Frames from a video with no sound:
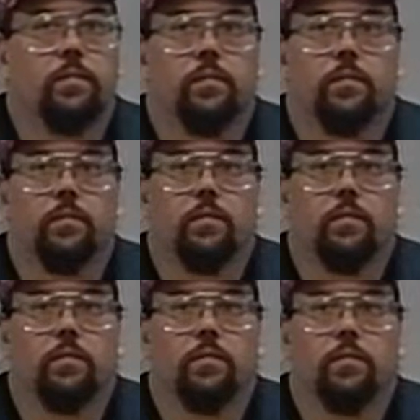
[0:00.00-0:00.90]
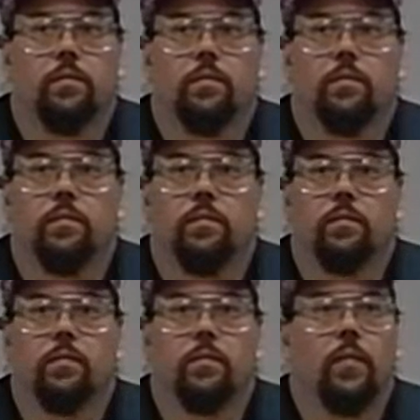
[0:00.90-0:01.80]

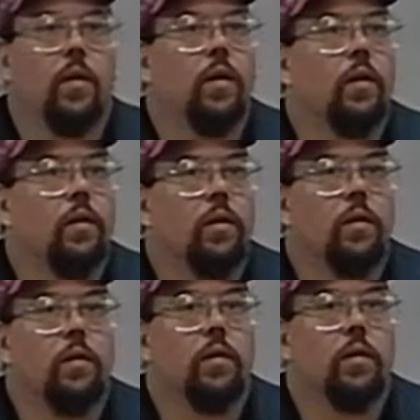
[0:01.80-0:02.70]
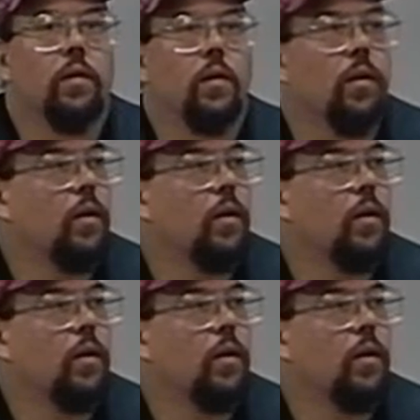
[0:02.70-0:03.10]
No one is speaking in this clip.